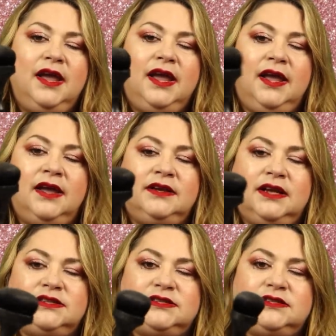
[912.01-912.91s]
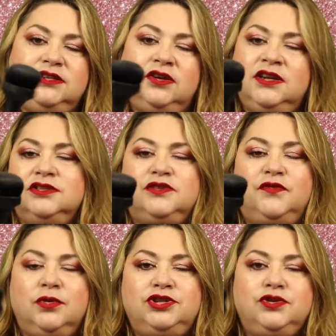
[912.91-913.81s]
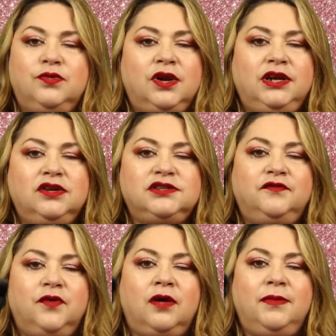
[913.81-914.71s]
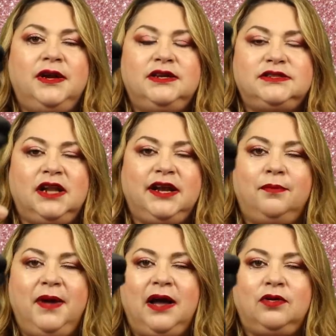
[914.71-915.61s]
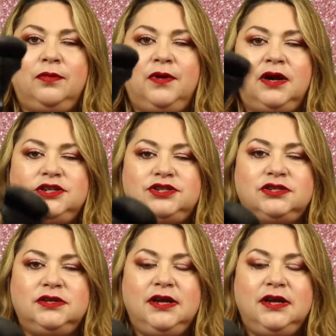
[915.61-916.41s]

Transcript: and it's you can use it for what you want to use it for but it's like a powder brush